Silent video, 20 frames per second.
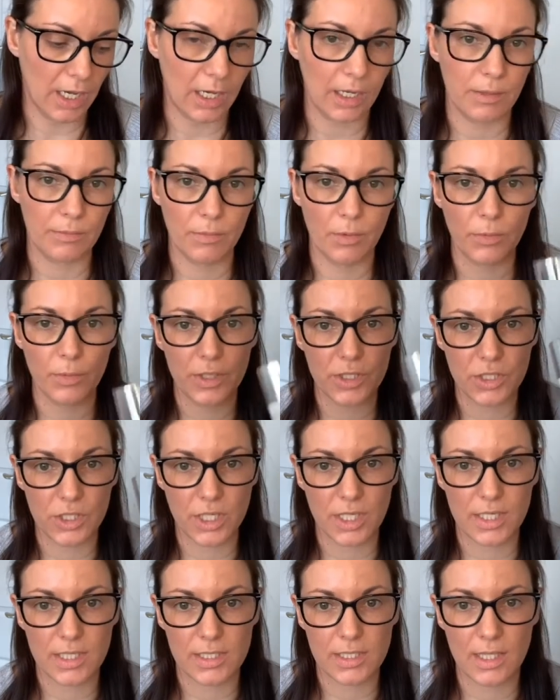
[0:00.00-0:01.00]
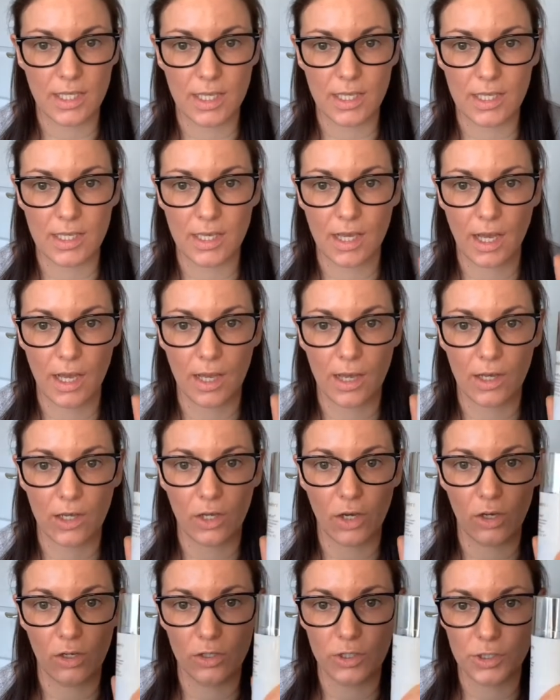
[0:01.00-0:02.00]
which is the
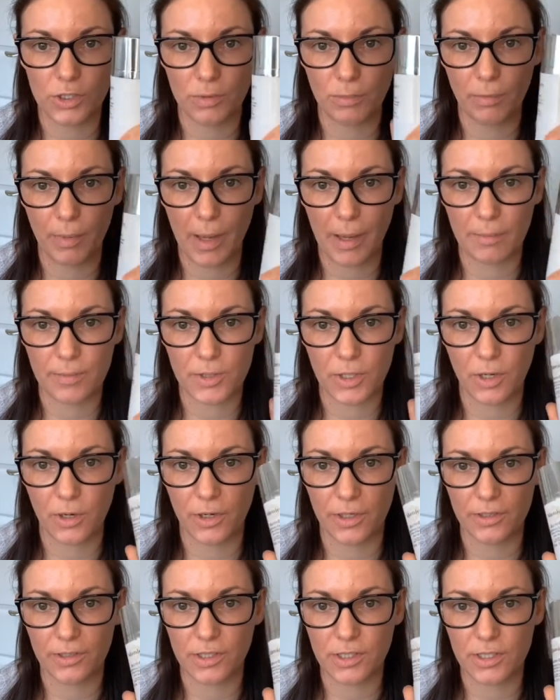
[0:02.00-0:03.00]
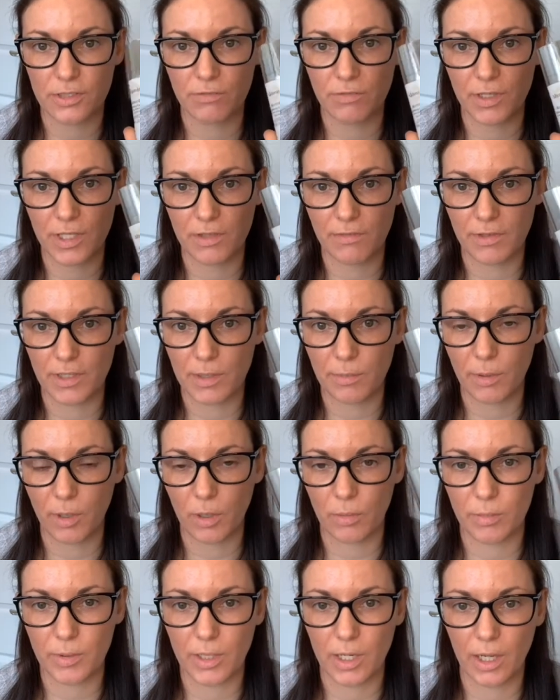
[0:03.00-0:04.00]
collagen peptide that's really
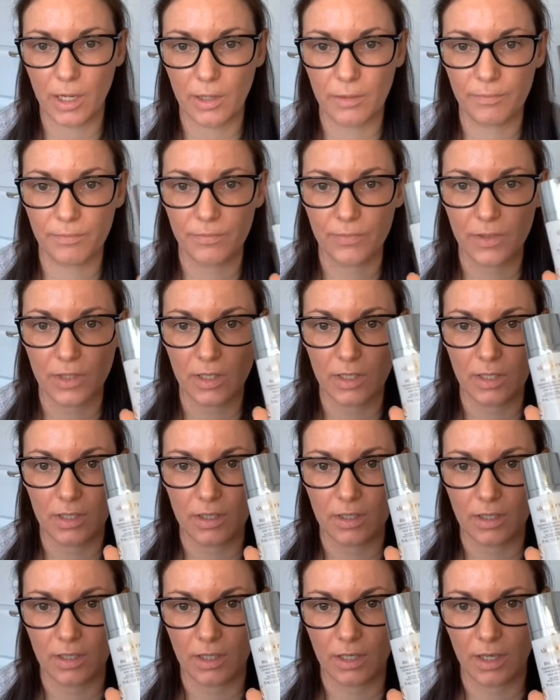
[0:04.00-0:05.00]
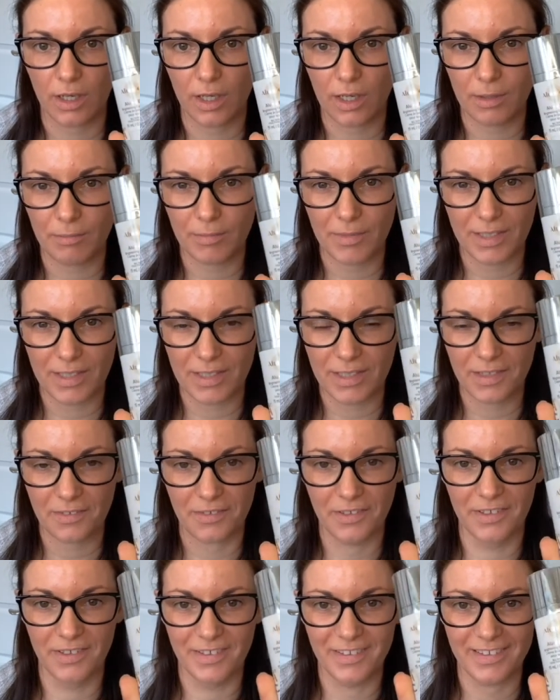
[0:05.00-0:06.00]
popular. I
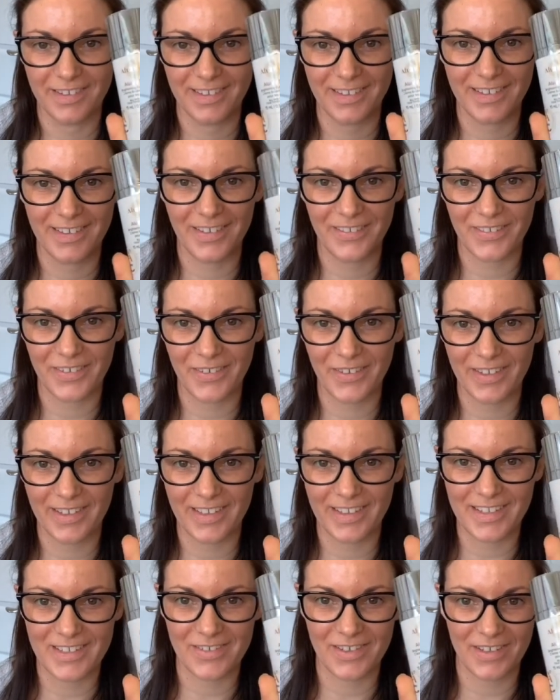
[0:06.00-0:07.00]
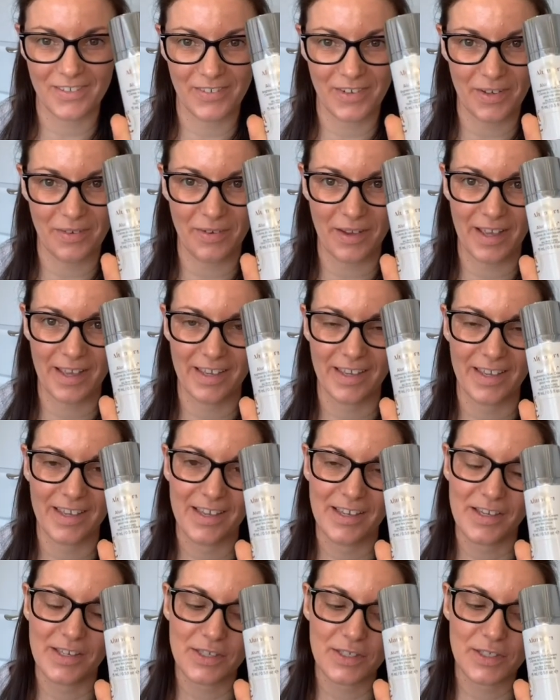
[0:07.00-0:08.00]
can never quite get this around the right way.
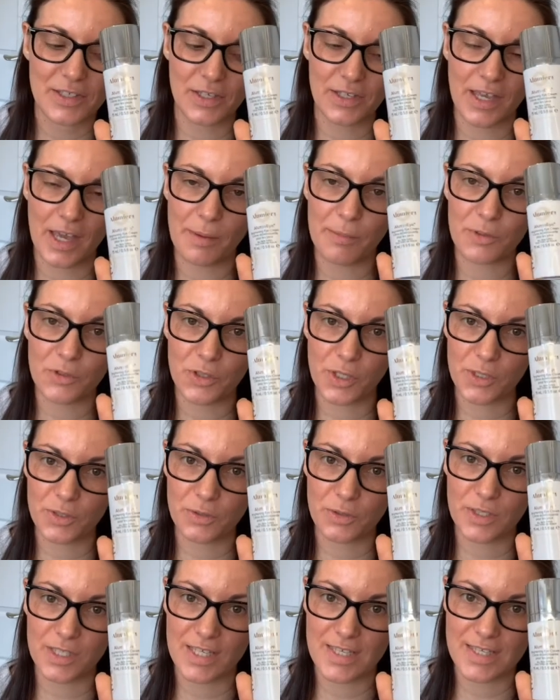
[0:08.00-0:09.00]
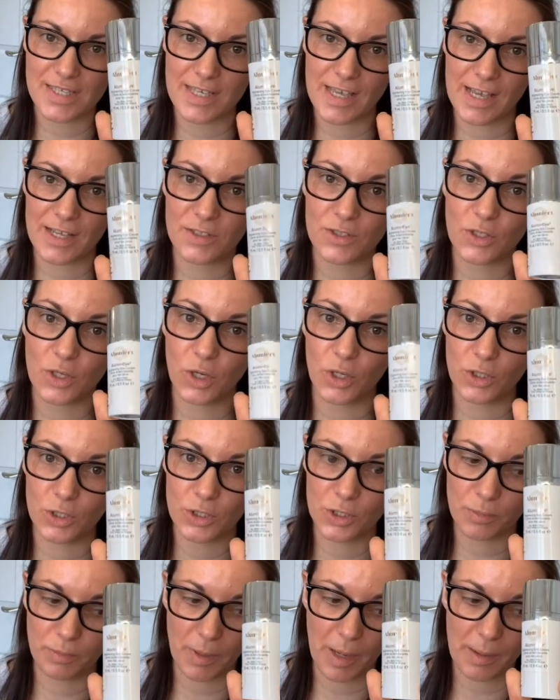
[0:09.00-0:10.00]
So yeah, matrixyl sin 6
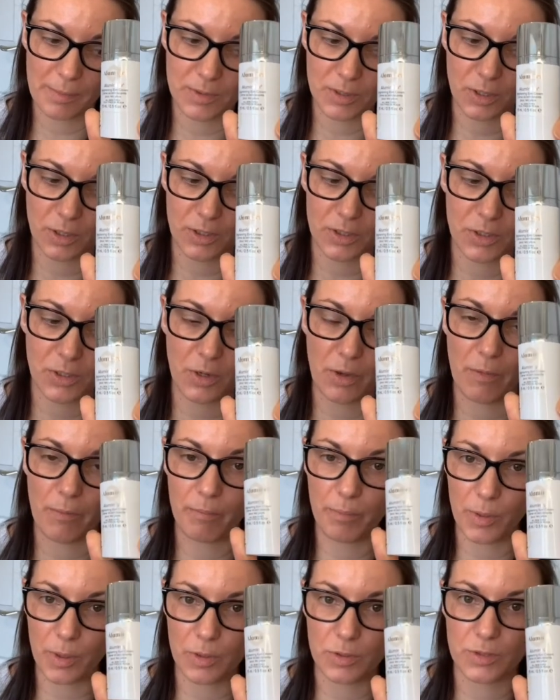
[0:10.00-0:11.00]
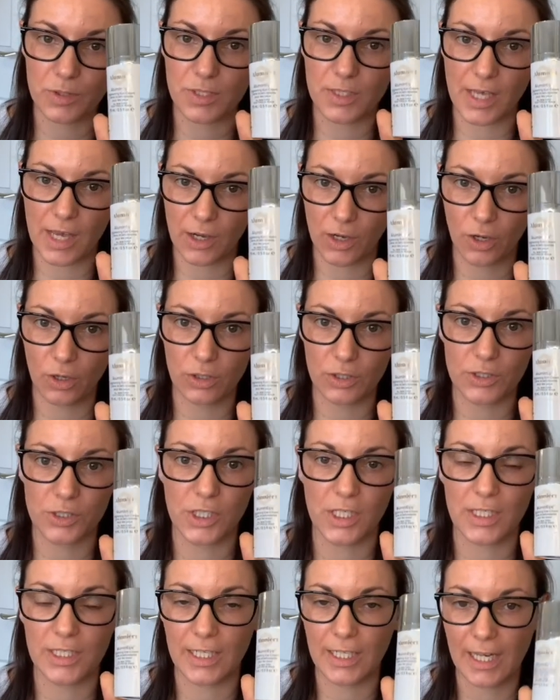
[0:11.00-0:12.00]
collagen peptide, so it boosts that
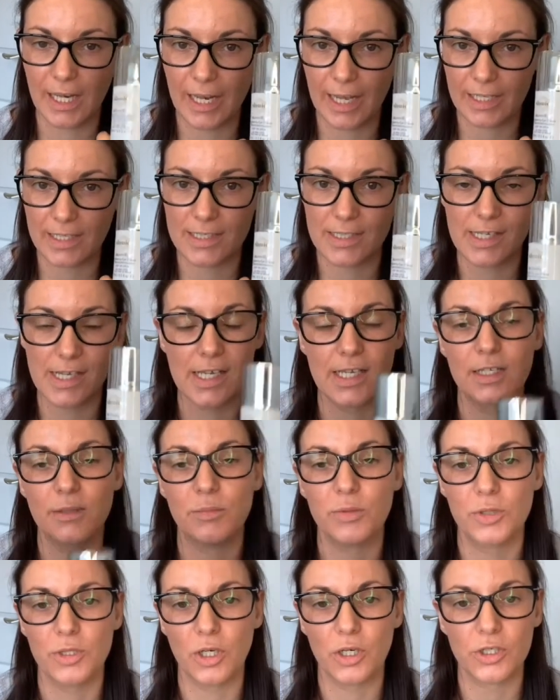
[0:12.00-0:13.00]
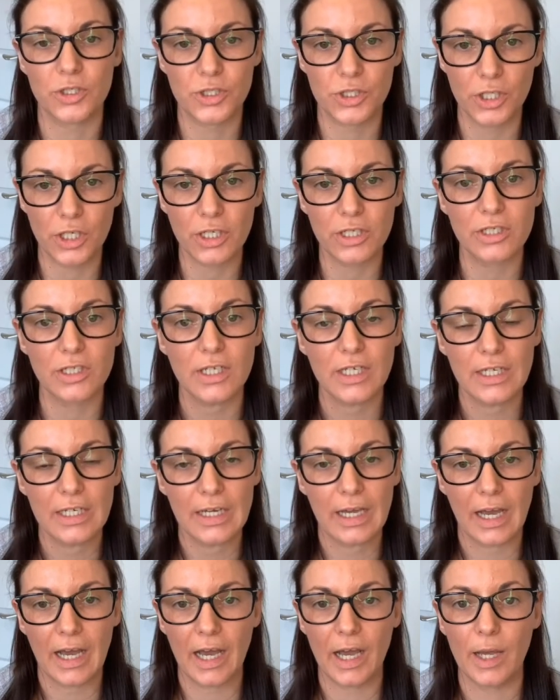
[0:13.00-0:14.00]
collagen and elastin production,
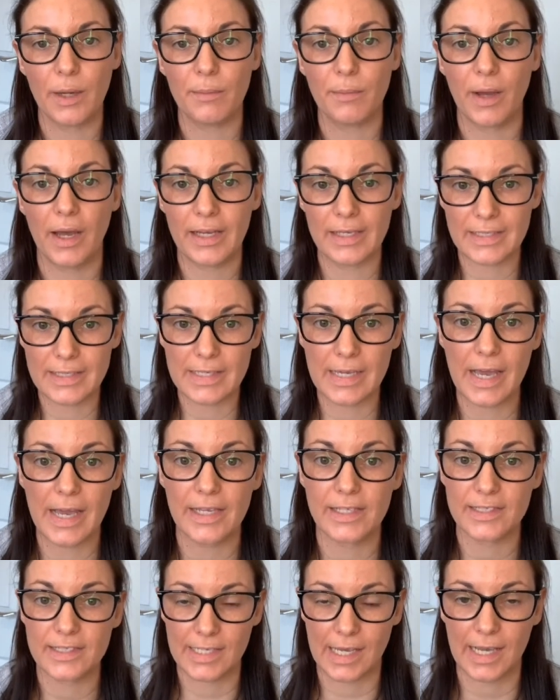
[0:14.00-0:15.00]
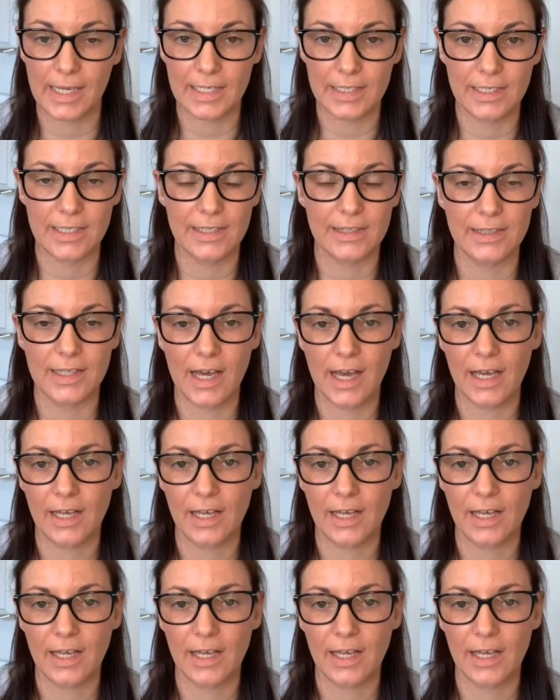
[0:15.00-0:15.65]
again tackling that